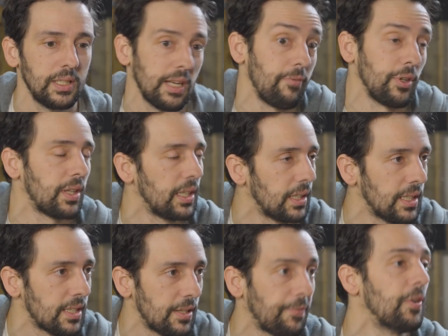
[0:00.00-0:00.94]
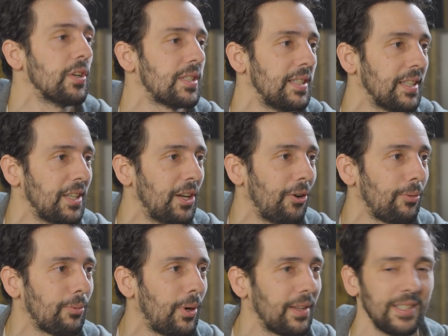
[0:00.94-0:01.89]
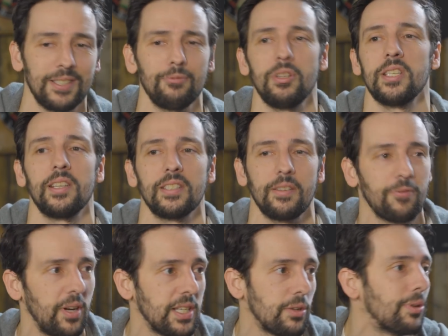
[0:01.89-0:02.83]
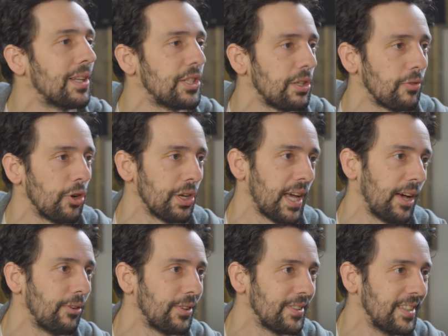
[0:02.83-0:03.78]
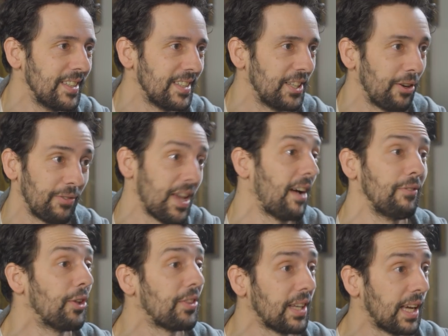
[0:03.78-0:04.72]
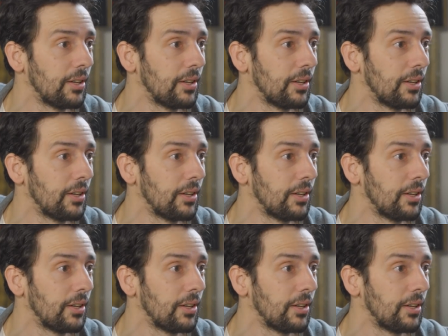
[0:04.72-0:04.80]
It's everything. It's the first thing, you know. Why there's a reason there's a phrase, oh, at least you've got your health, you know, if you have nothing